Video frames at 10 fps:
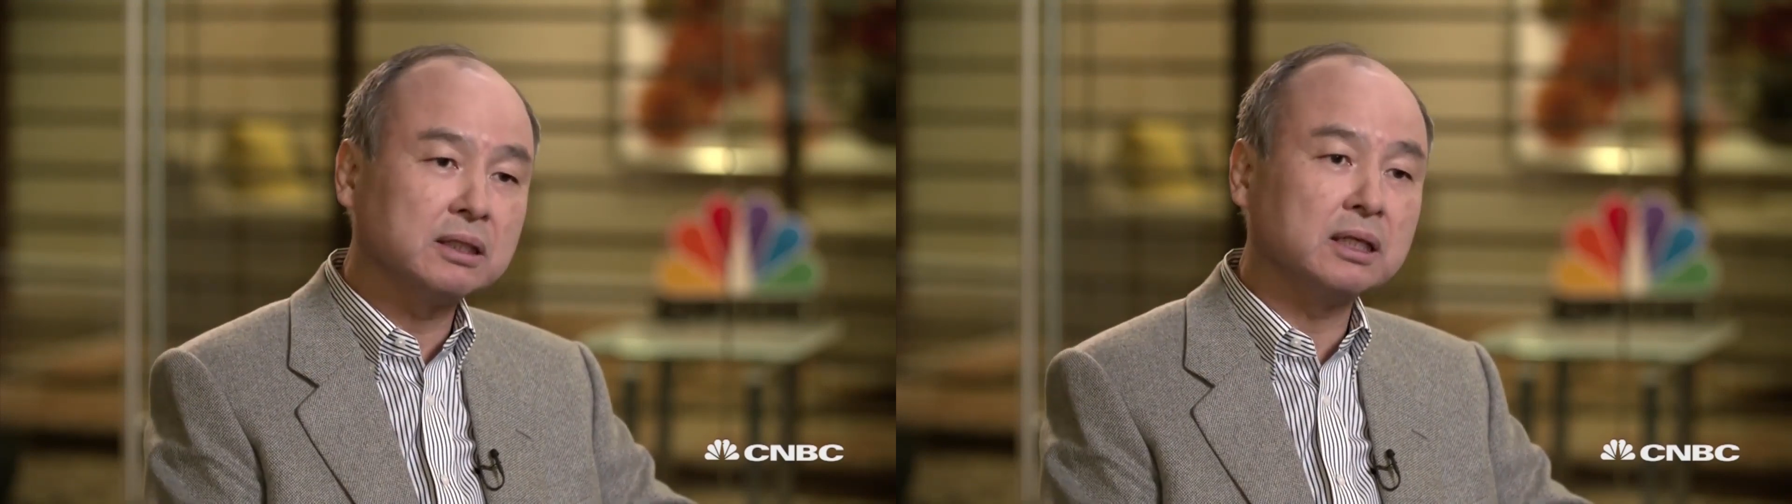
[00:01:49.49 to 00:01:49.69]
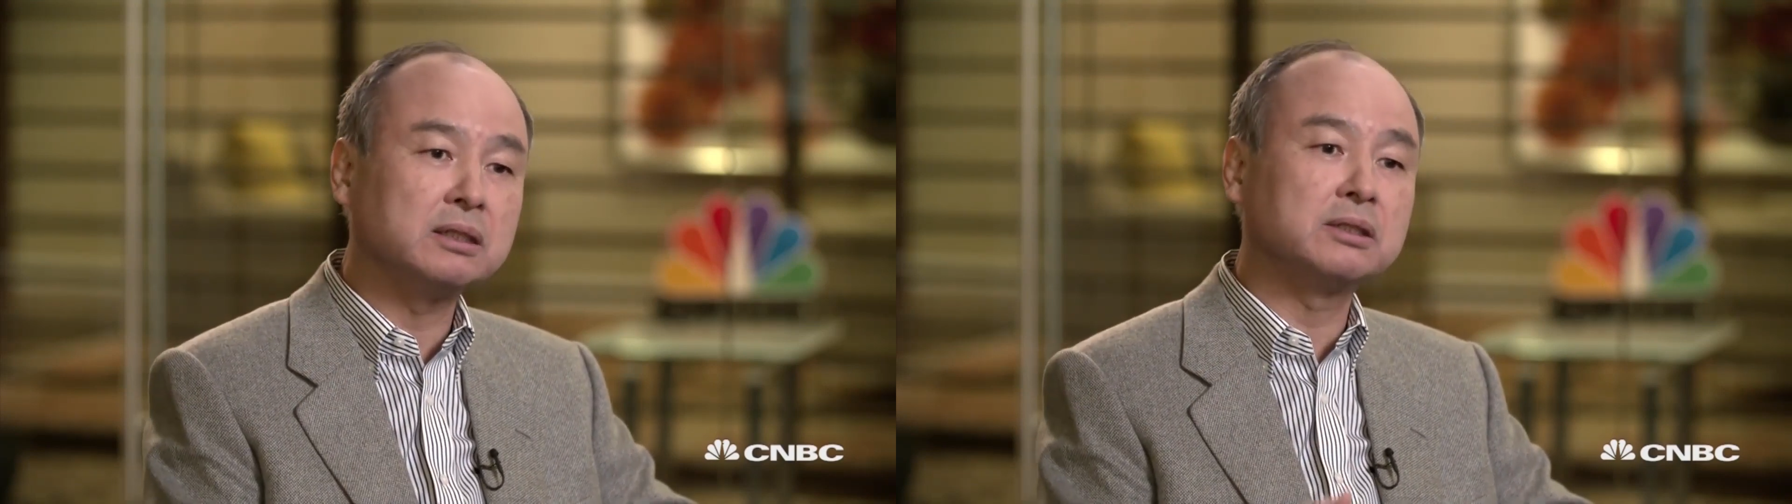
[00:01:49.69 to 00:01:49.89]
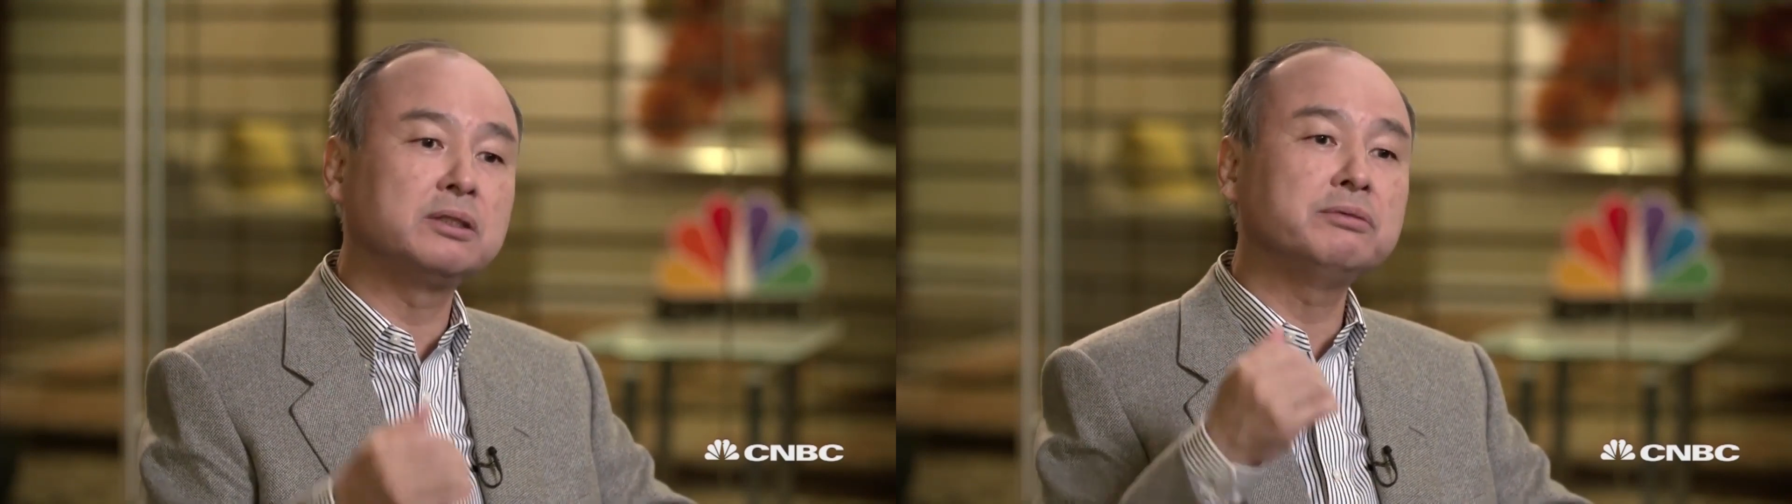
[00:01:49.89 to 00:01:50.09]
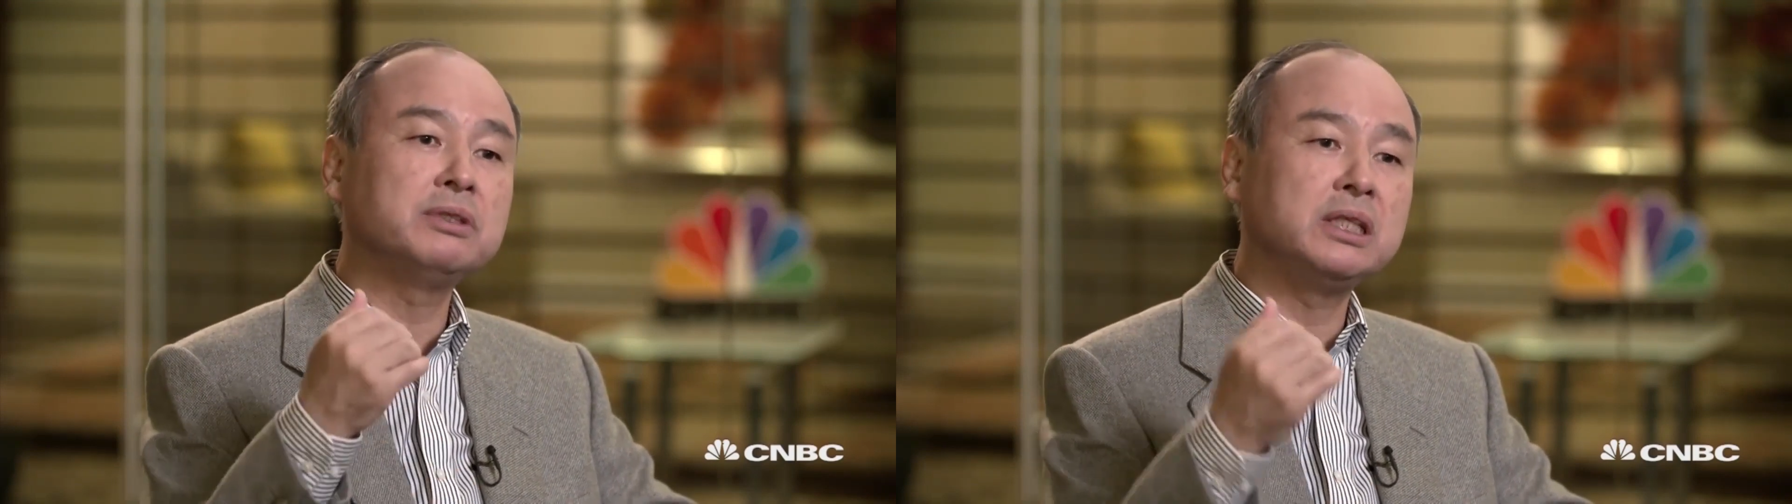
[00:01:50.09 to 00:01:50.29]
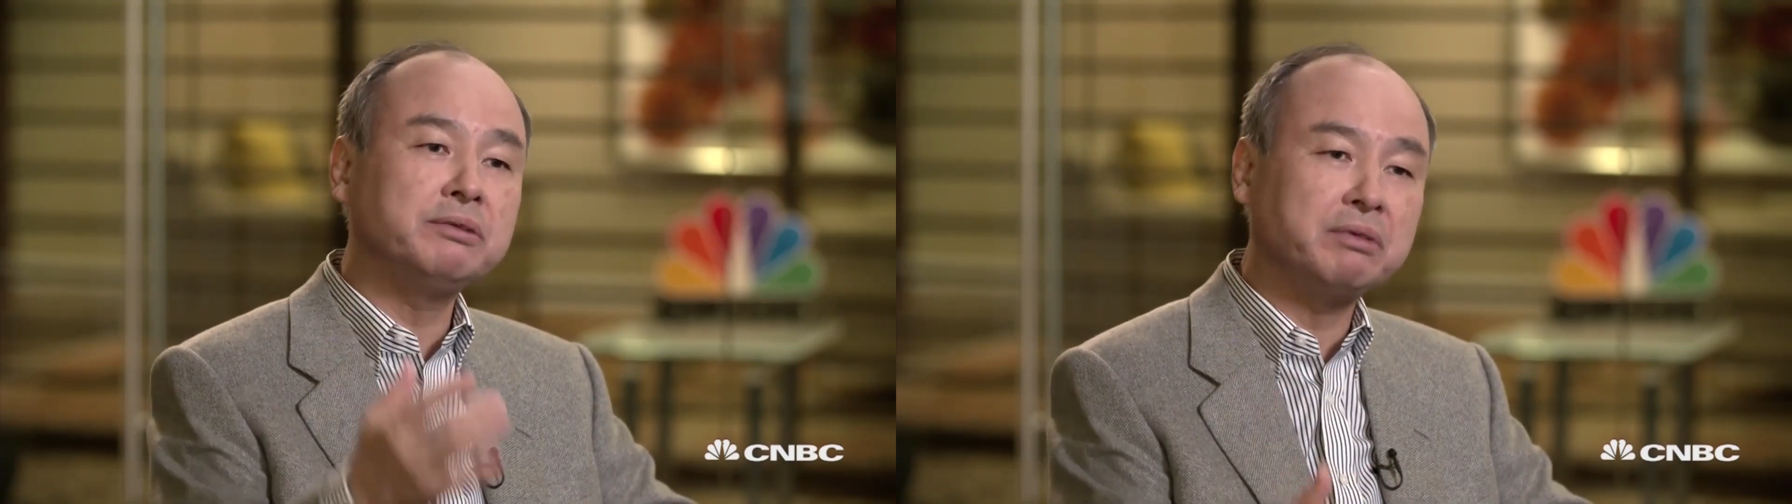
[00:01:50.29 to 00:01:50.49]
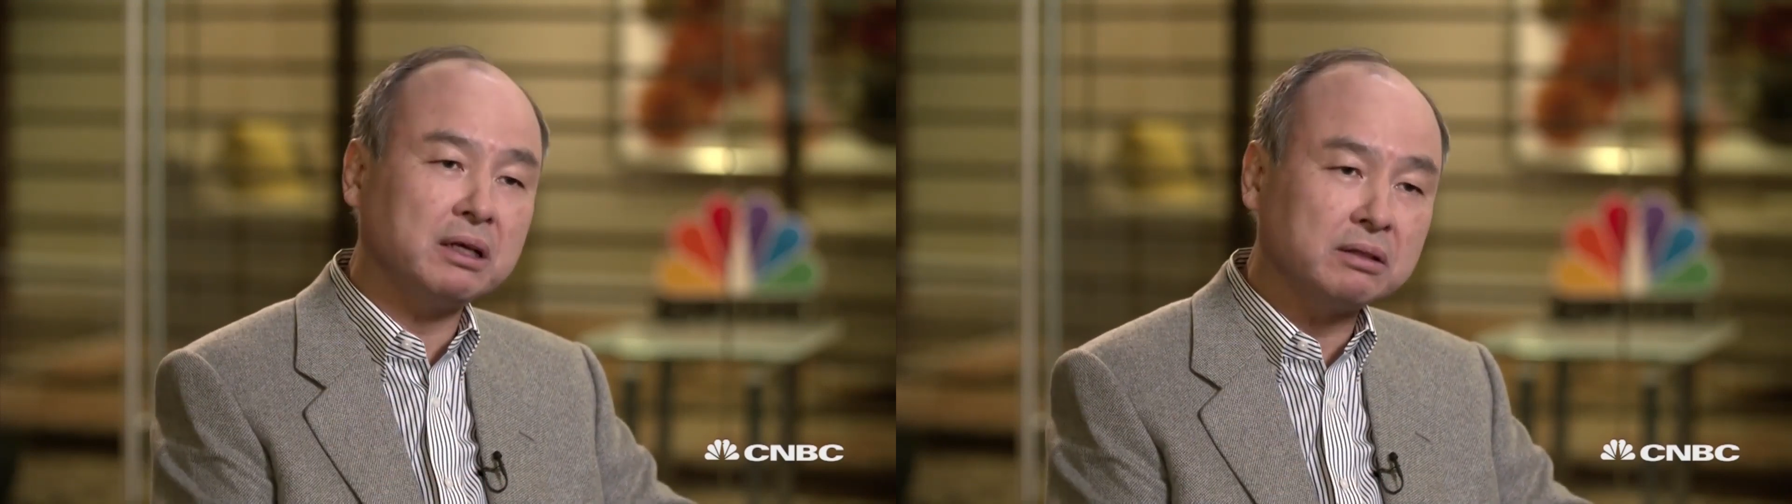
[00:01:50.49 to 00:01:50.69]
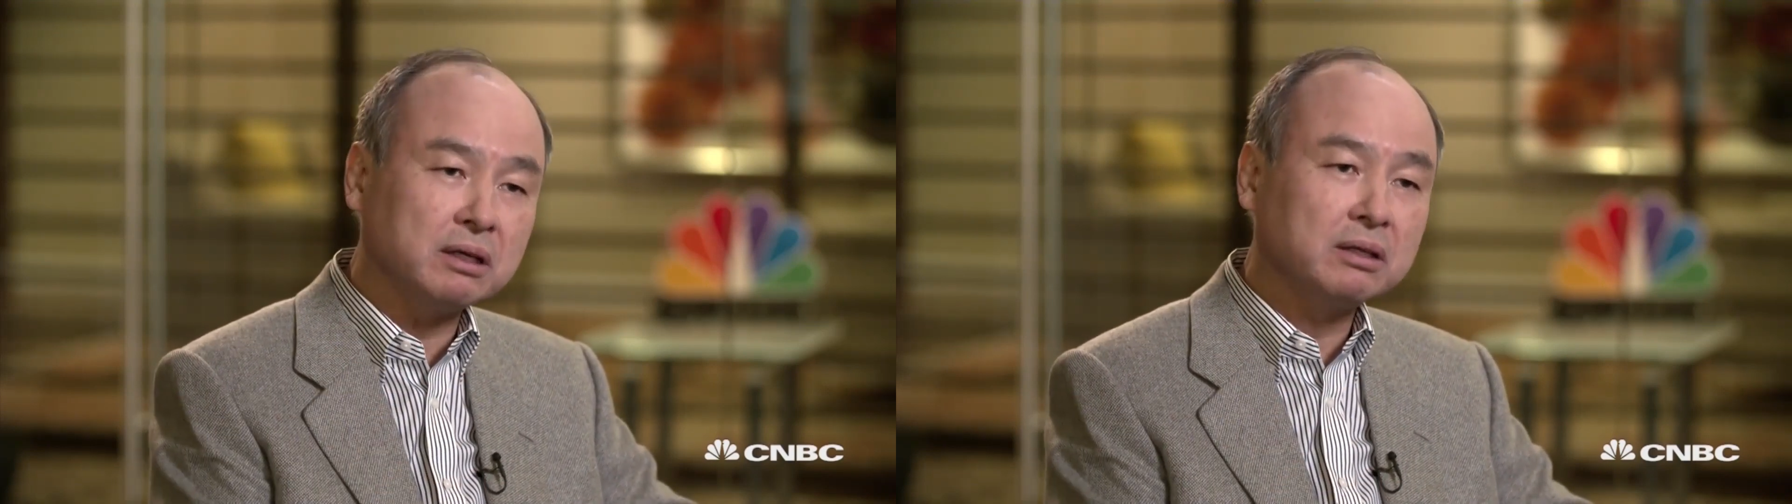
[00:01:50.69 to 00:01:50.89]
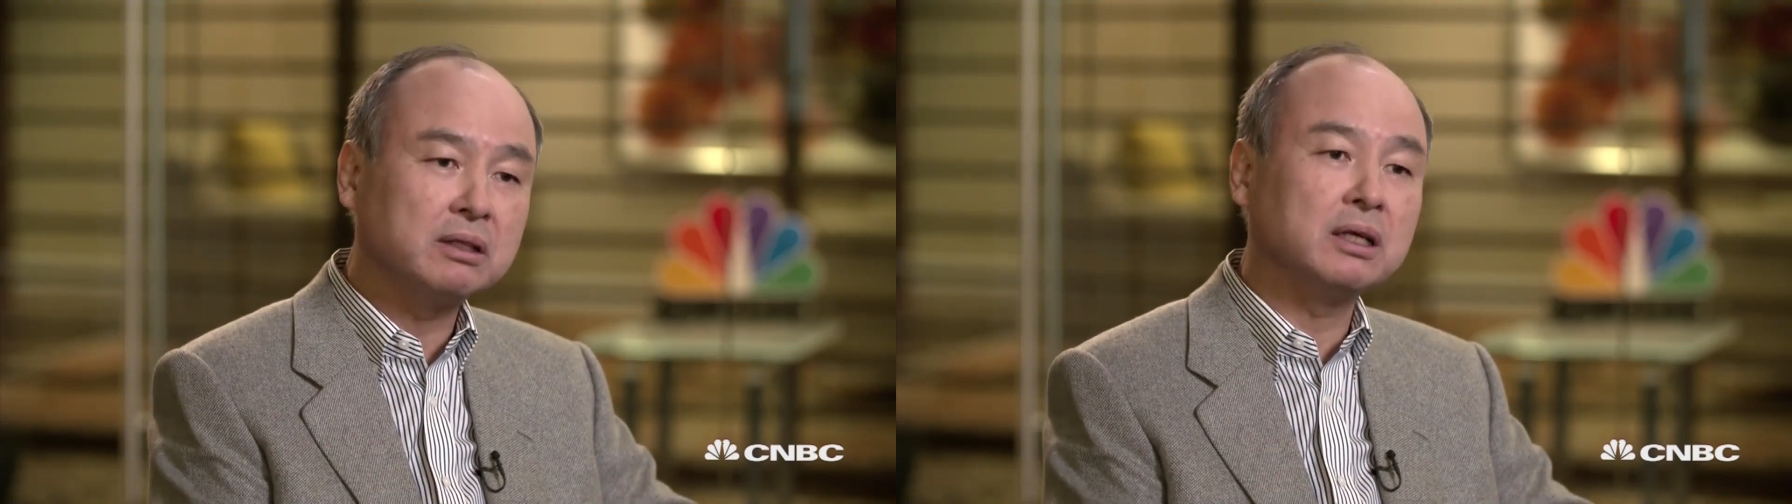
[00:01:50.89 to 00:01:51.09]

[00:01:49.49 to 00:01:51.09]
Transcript: They still debate.